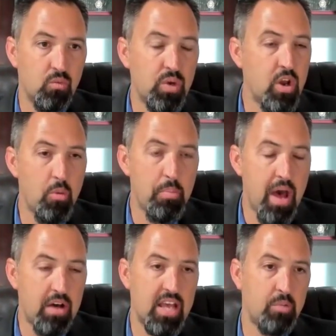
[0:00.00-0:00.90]
we don't
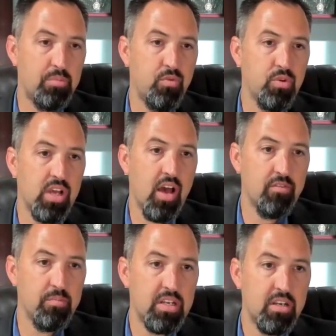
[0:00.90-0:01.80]
bow down before the
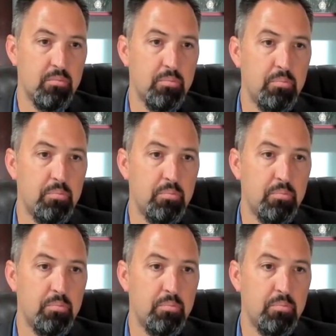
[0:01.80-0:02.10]
government,